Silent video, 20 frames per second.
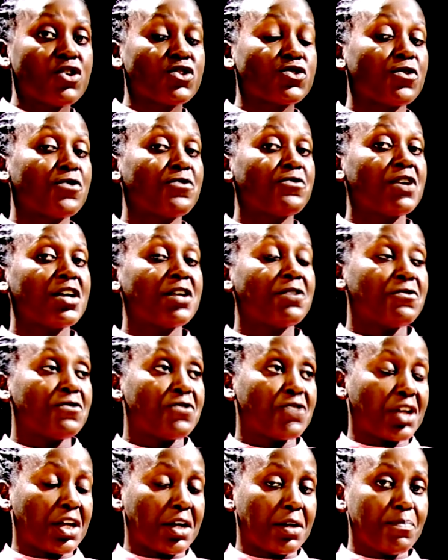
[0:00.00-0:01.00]
So feel
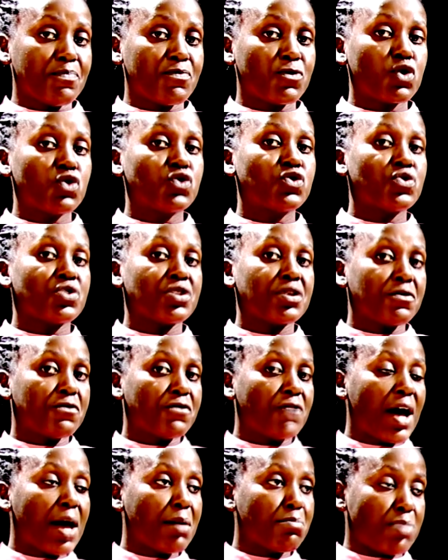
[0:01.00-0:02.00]
free to
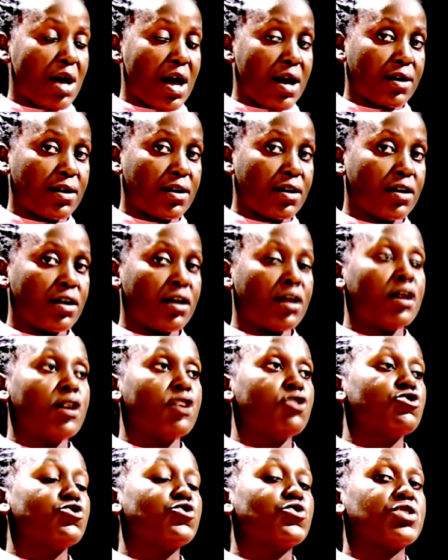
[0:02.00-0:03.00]
refer back
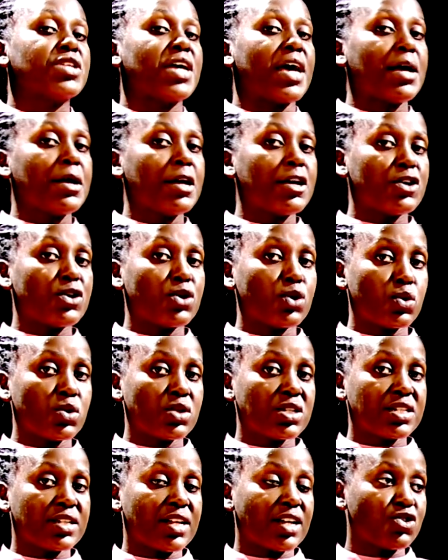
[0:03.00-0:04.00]
to the
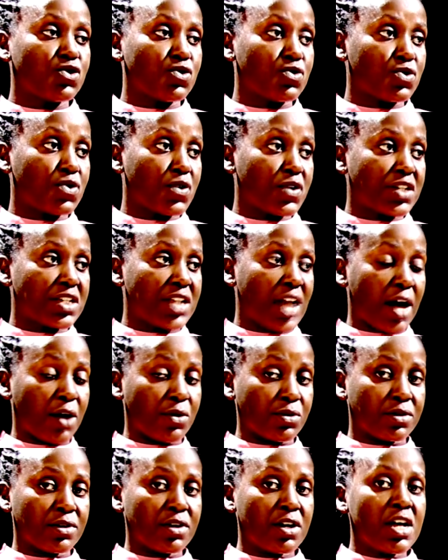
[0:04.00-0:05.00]
rules that you wrote
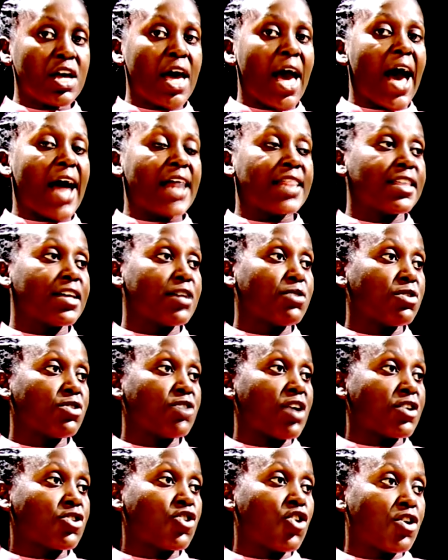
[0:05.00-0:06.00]
down, and then when
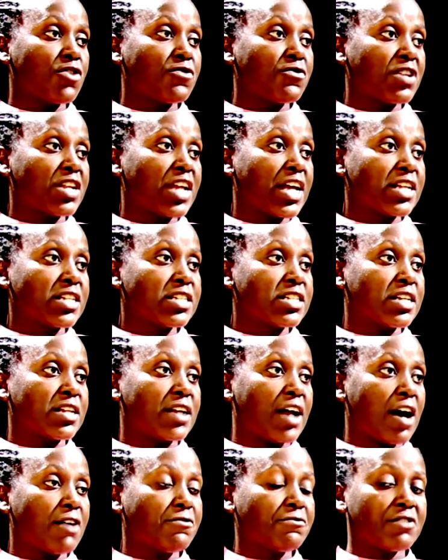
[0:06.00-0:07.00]
you are confident
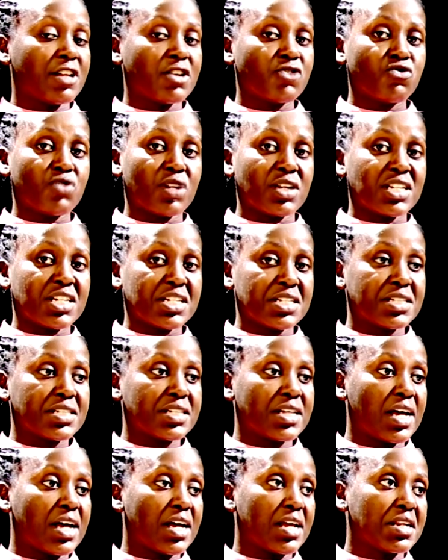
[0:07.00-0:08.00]
enough that you
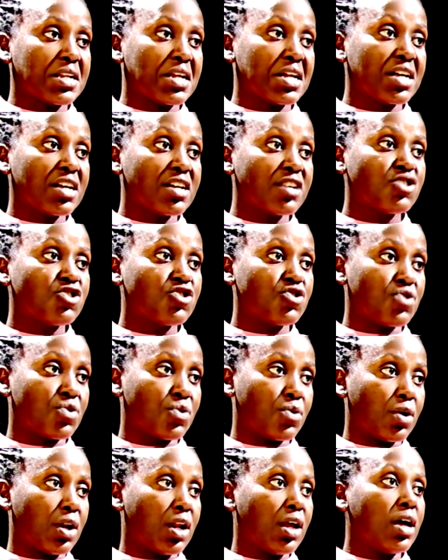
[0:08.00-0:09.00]
understand each
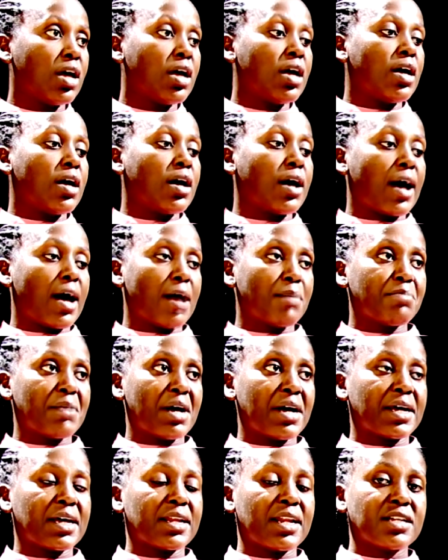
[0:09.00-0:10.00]
rule, come
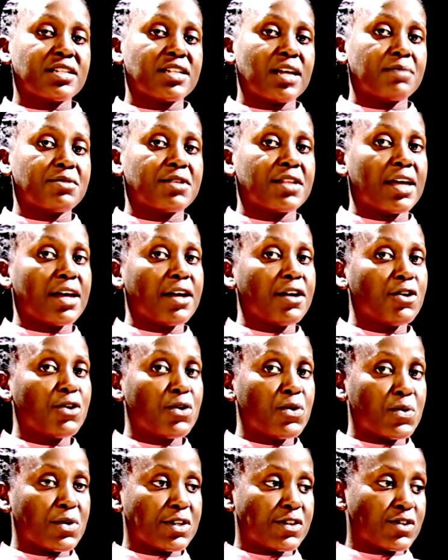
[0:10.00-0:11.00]
back and attempt the
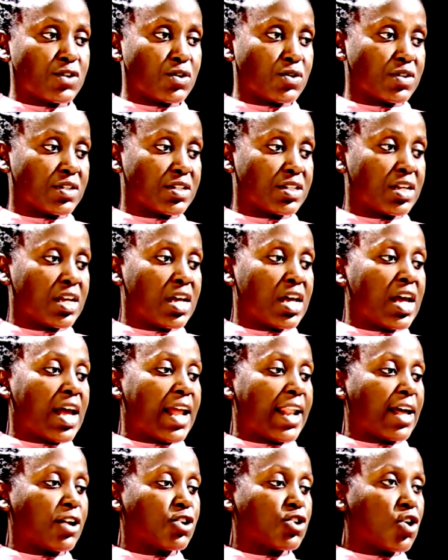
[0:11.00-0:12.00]
questions.
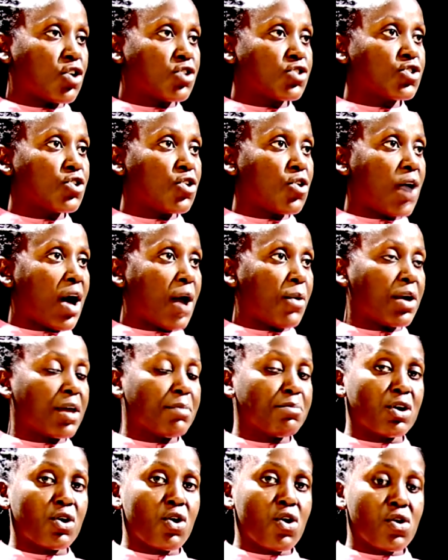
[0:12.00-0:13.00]
Now don't go
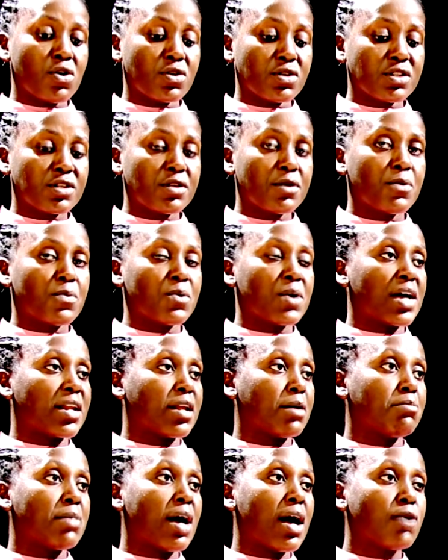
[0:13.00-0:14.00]
away, because we are
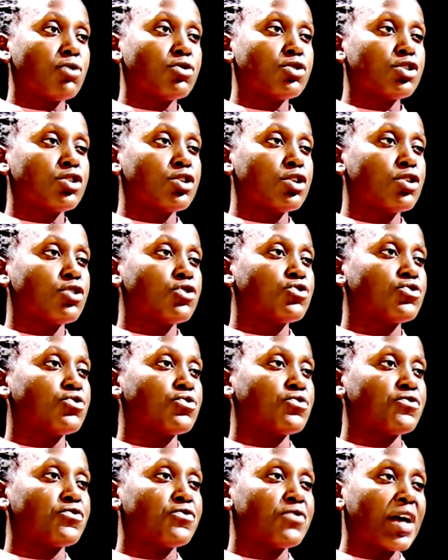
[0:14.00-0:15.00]
about
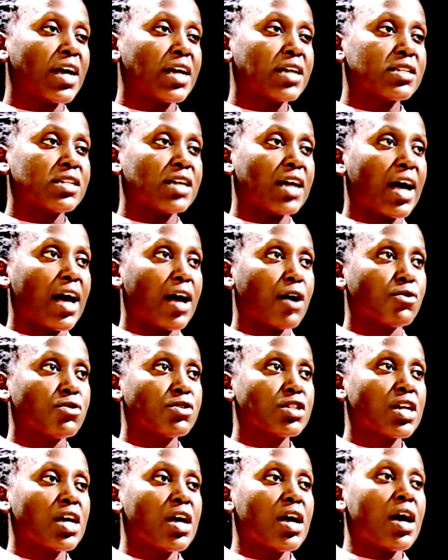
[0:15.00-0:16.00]
to find
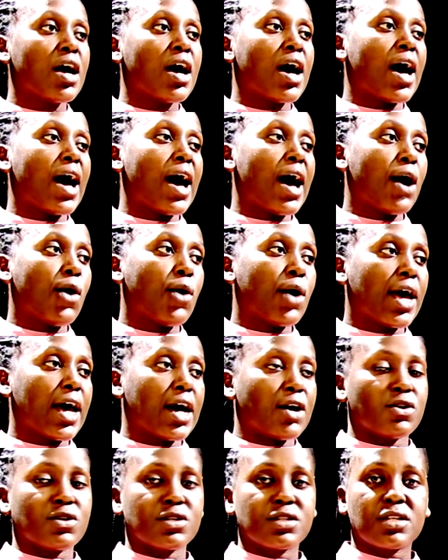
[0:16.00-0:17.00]
out how
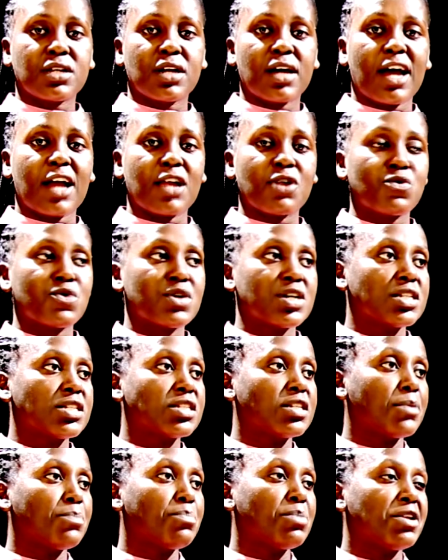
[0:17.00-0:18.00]
else can we
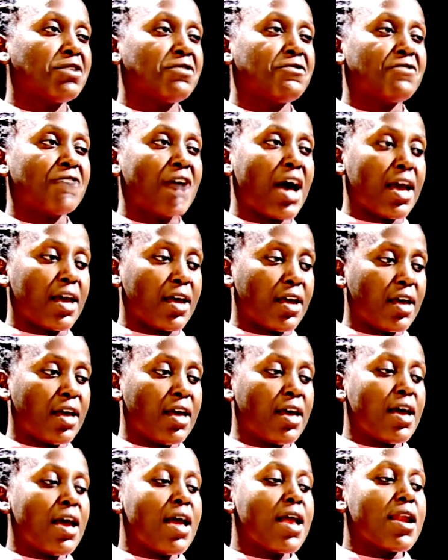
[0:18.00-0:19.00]
simplify
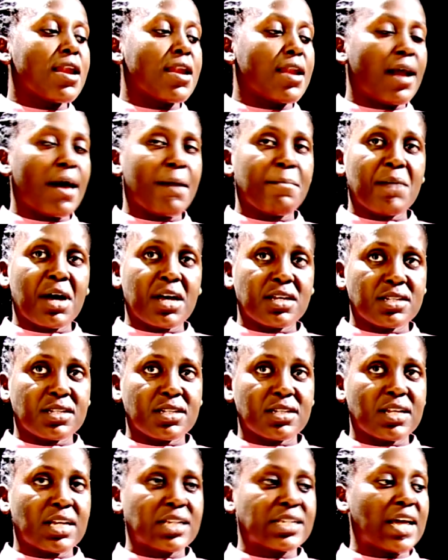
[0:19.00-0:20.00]

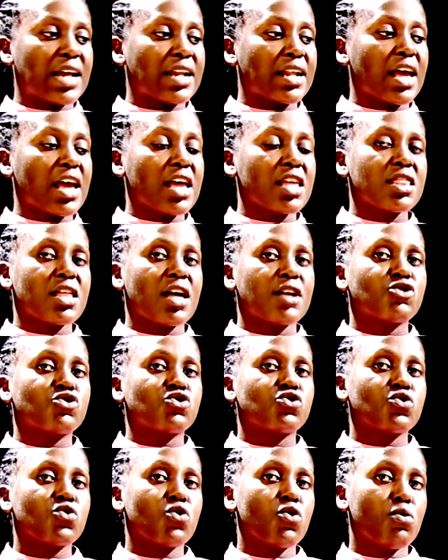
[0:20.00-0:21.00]
numbers that are either
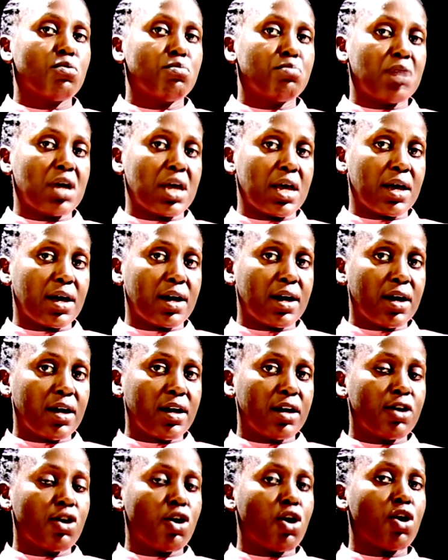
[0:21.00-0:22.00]
too big
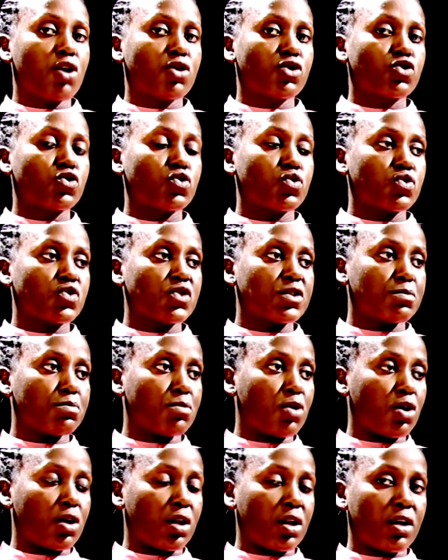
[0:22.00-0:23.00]
or too
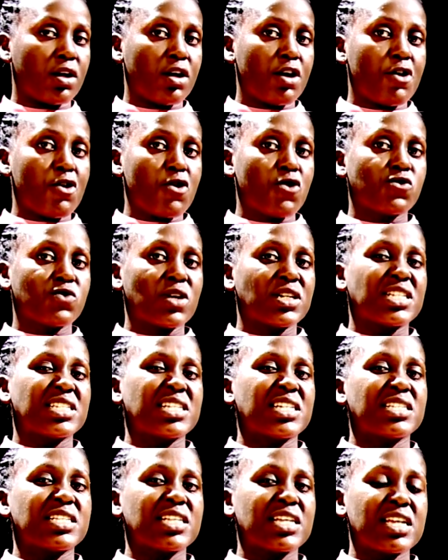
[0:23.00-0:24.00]
small, so that
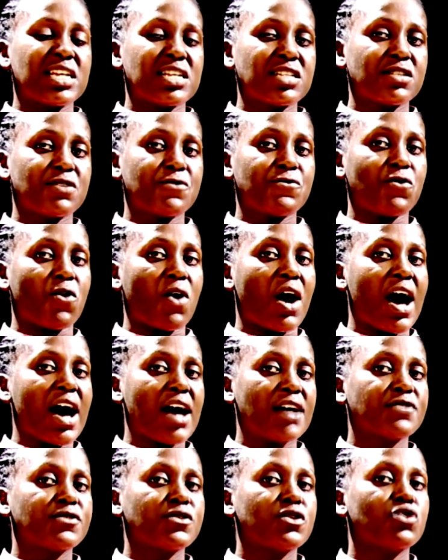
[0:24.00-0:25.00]
it is easy for
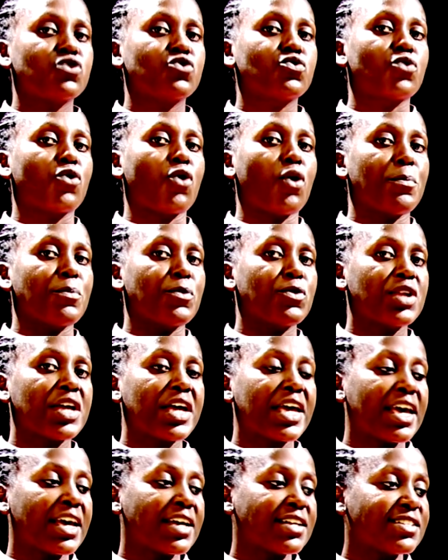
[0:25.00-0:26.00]
us to
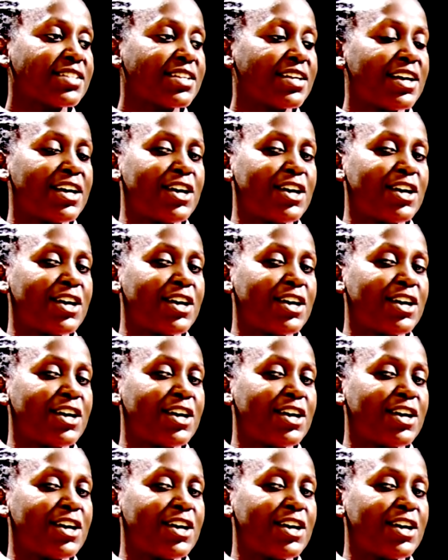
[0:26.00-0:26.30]
communicate